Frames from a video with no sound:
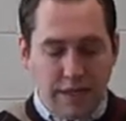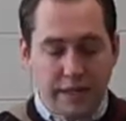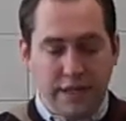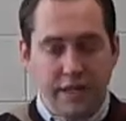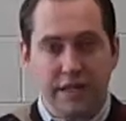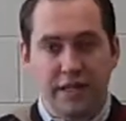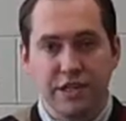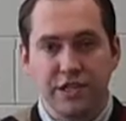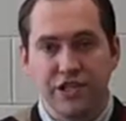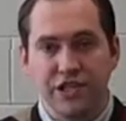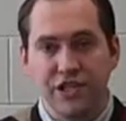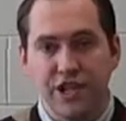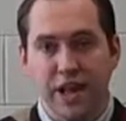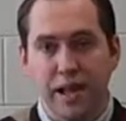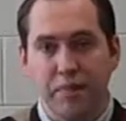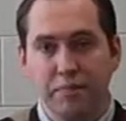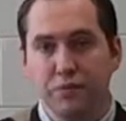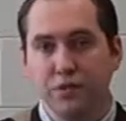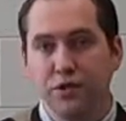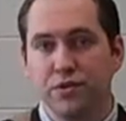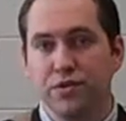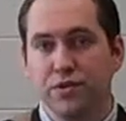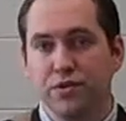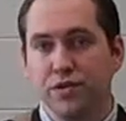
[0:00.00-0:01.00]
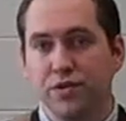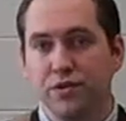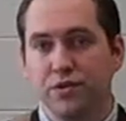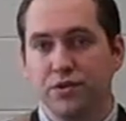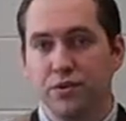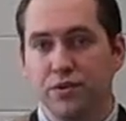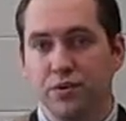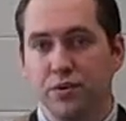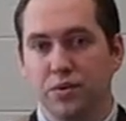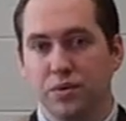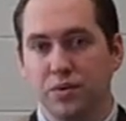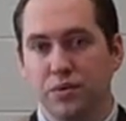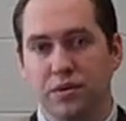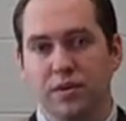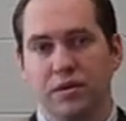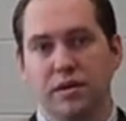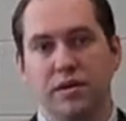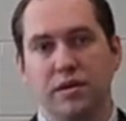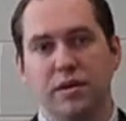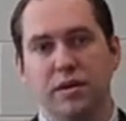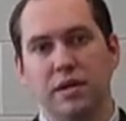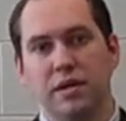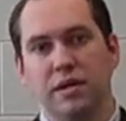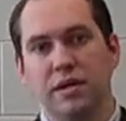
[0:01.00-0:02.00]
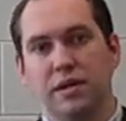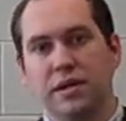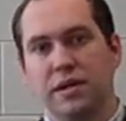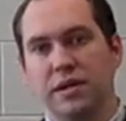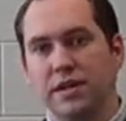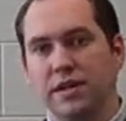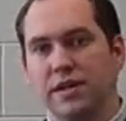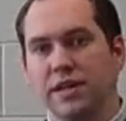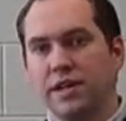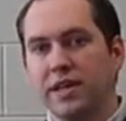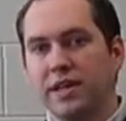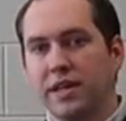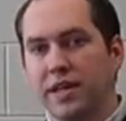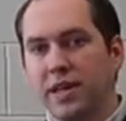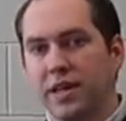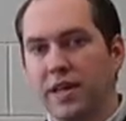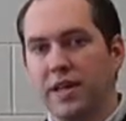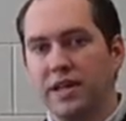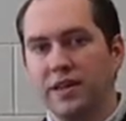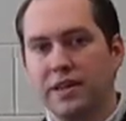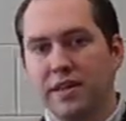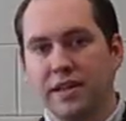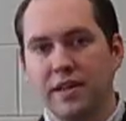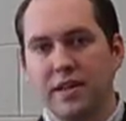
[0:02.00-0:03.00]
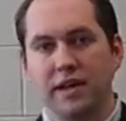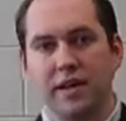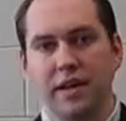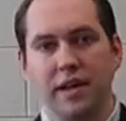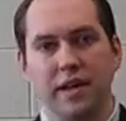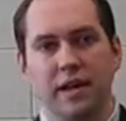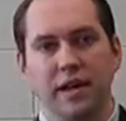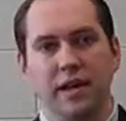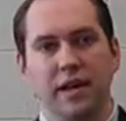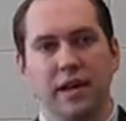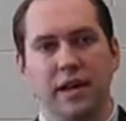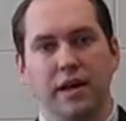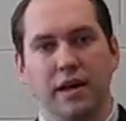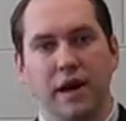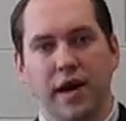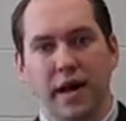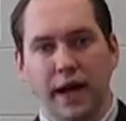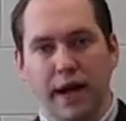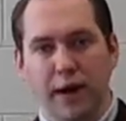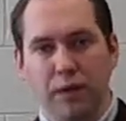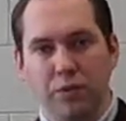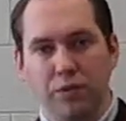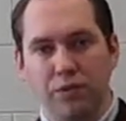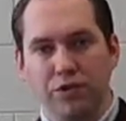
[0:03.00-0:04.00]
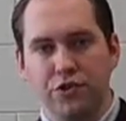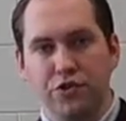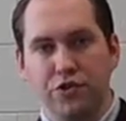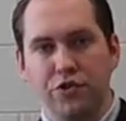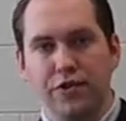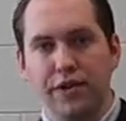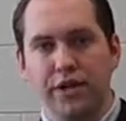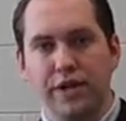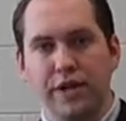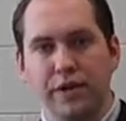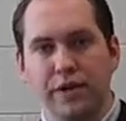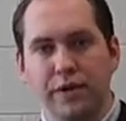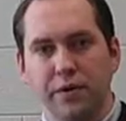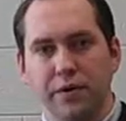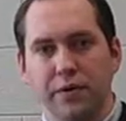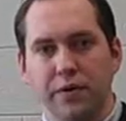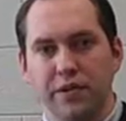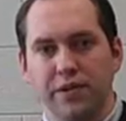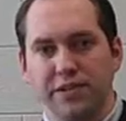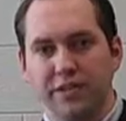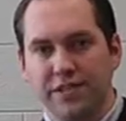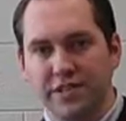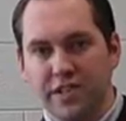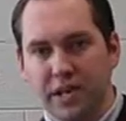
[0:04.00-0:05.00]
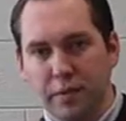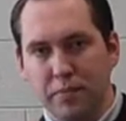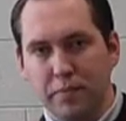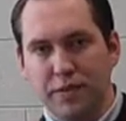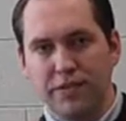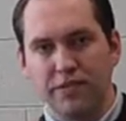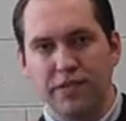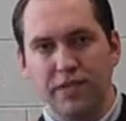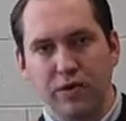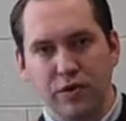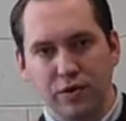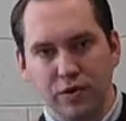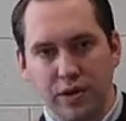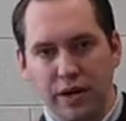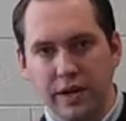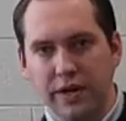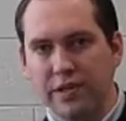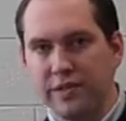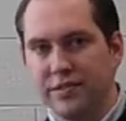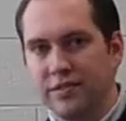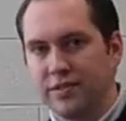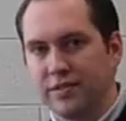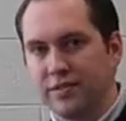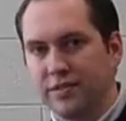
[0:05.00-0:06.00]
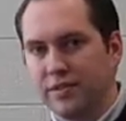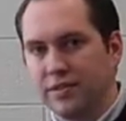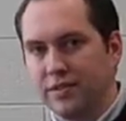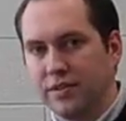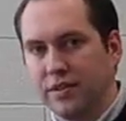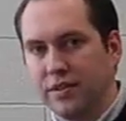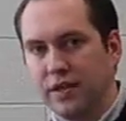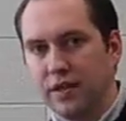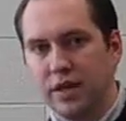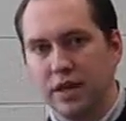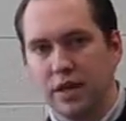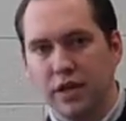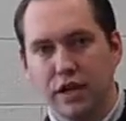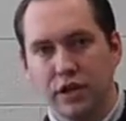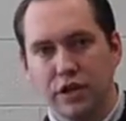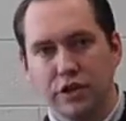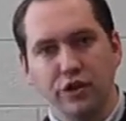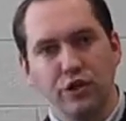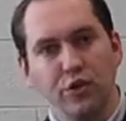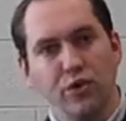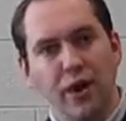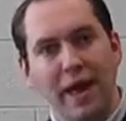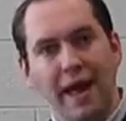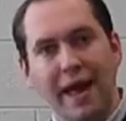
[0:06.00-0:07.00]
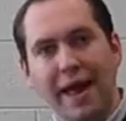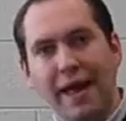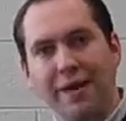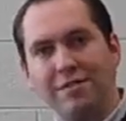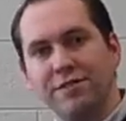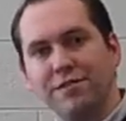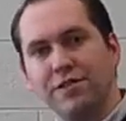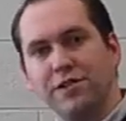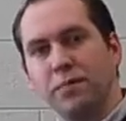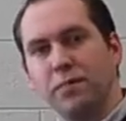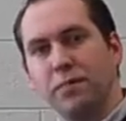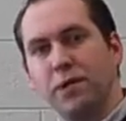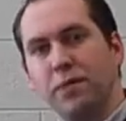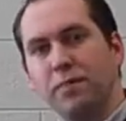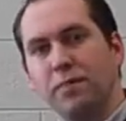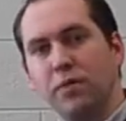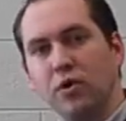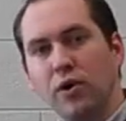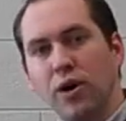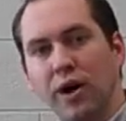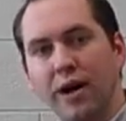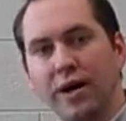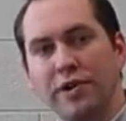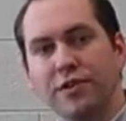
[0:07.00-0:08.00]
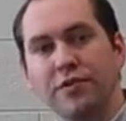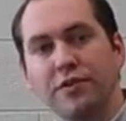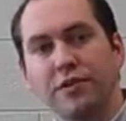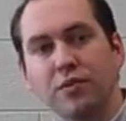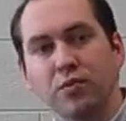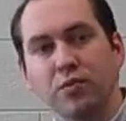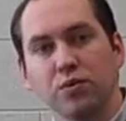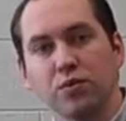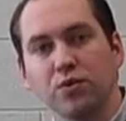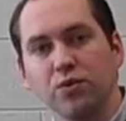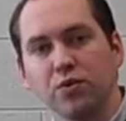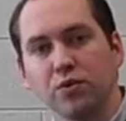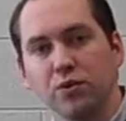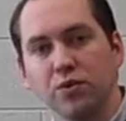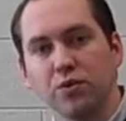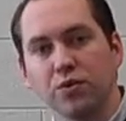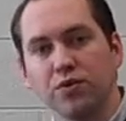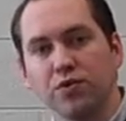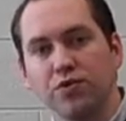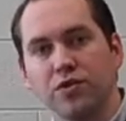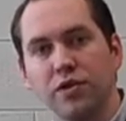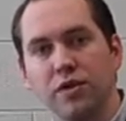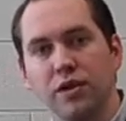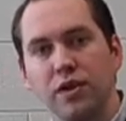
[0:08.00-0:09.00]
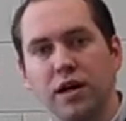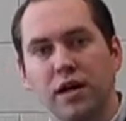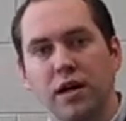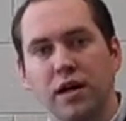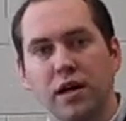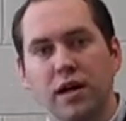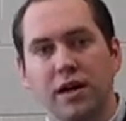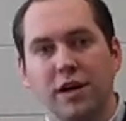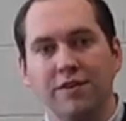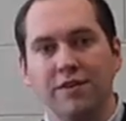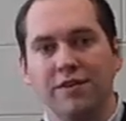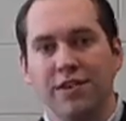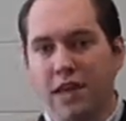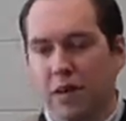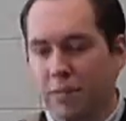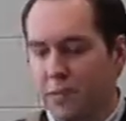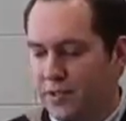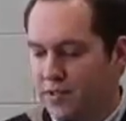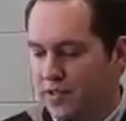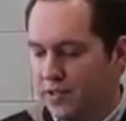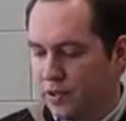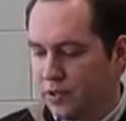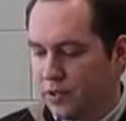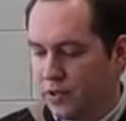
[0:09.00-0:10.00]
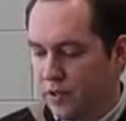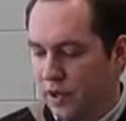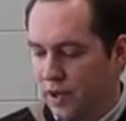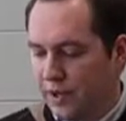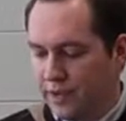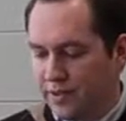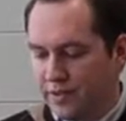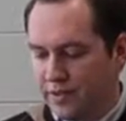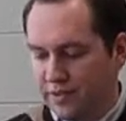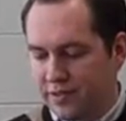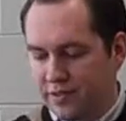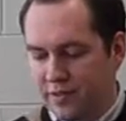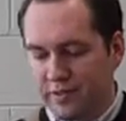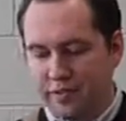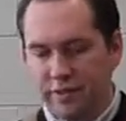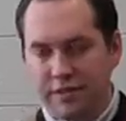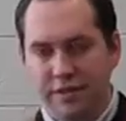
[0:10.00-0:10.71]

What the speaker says: In Chapter 2, the key thing I want you to know is debits and credits. You have to memorize the rules of debits and credits.